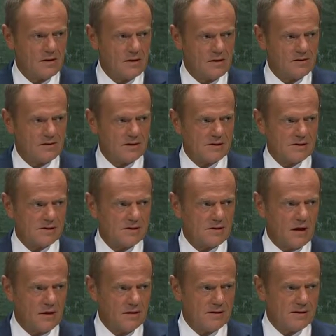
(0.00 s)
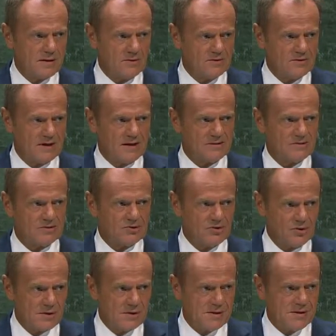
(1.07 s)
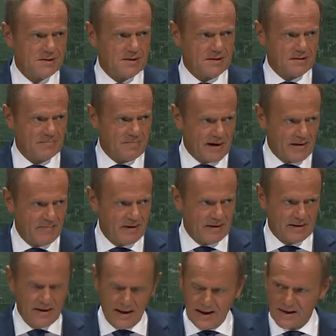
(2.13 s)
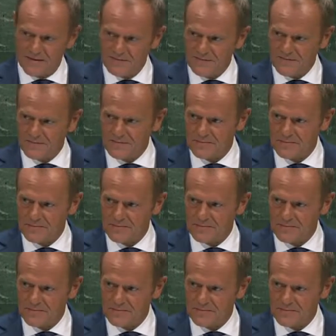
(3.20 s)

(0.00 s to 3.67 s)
It is also the truth in public life,